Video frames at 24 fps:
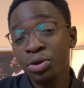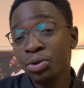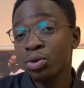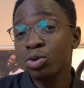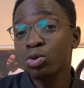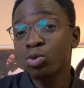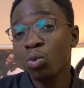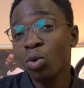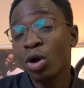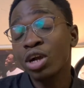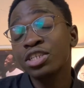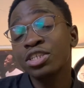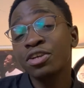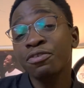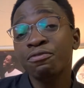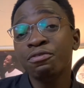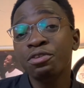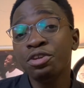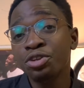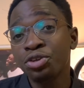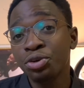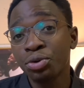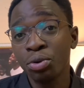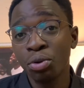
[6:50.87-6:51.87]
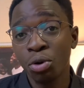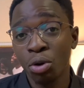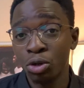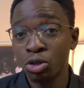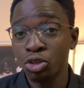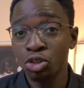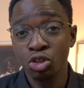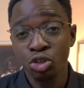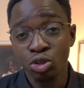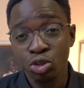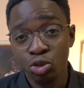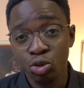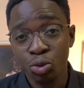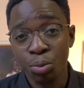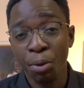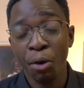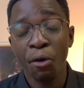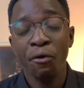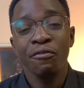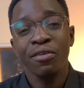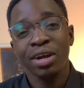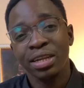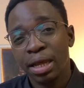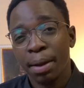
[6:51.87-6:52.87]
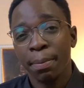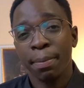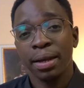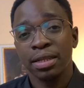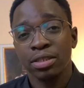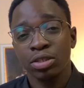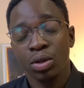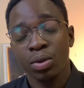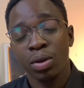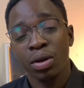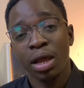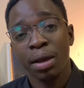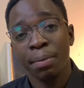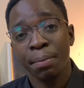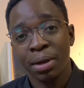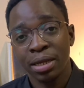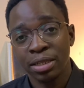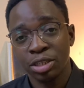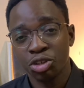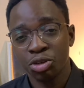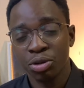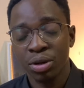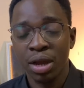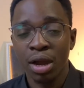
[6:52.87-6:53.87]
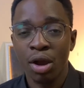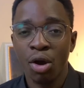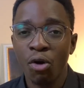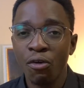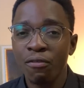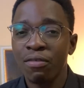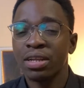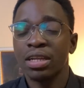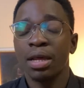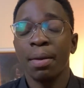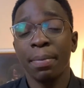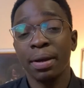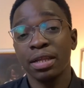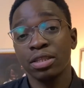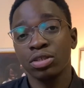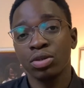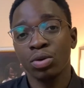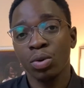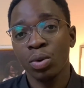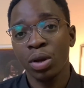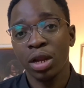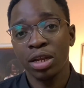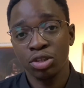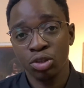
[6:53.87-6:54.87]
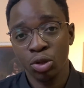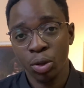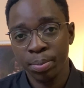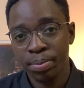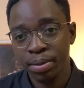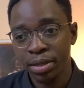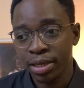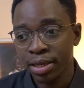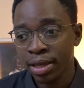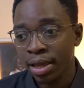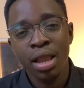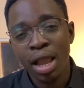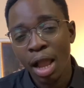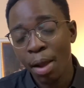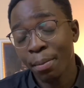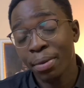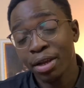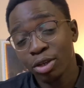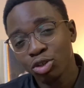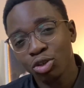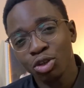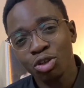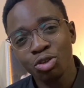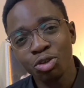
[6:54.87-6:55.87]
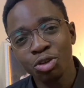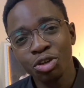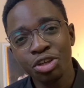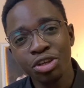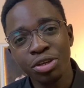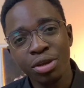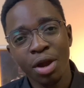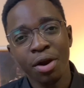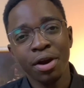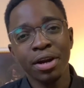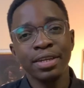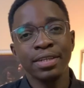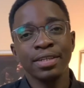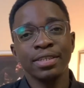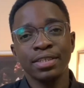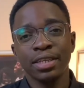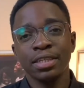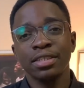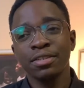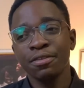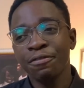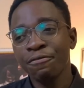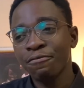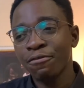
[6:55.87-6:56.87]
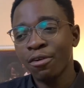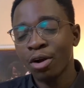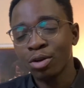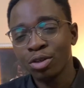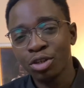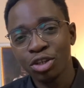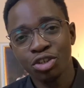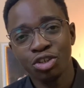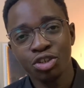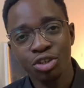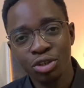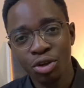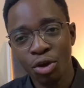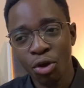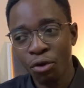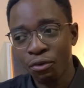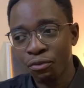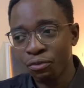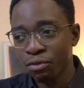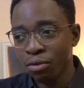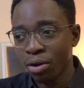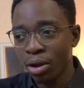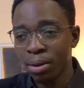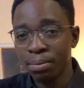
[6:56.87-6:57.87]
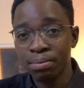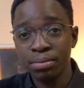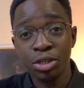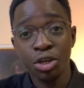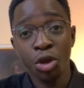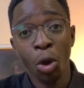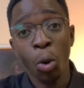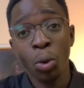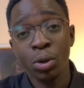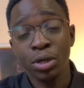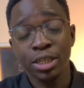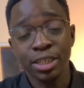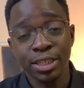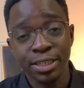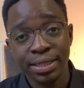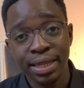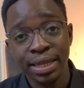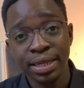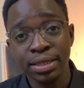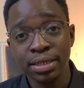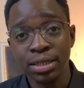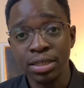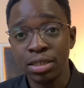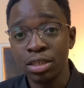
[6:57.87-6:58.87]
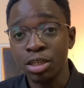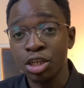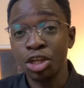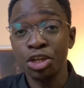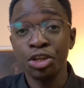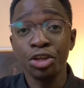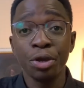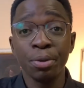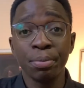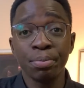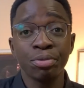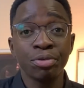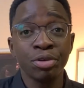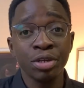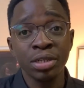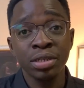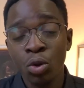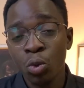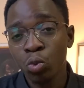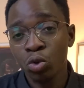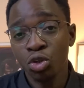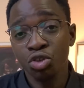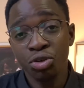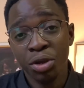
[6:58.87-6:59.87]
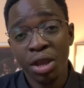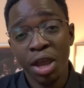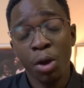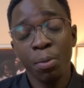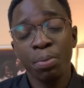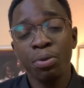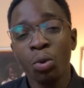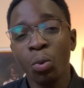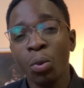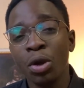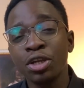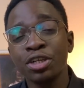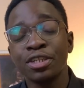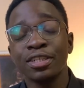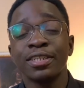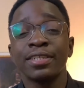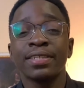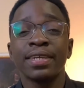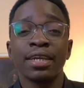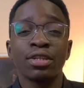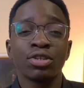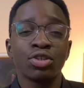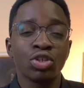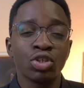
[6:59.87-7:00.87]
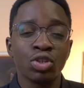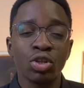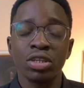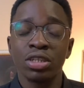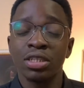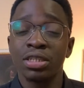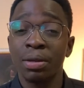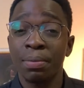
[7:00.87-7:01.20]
You could watch a video on YouTube over that particular material, over that particular topic, and by so doing, you're already setting foundation of the understanding in your brain, which will help you when you decide to study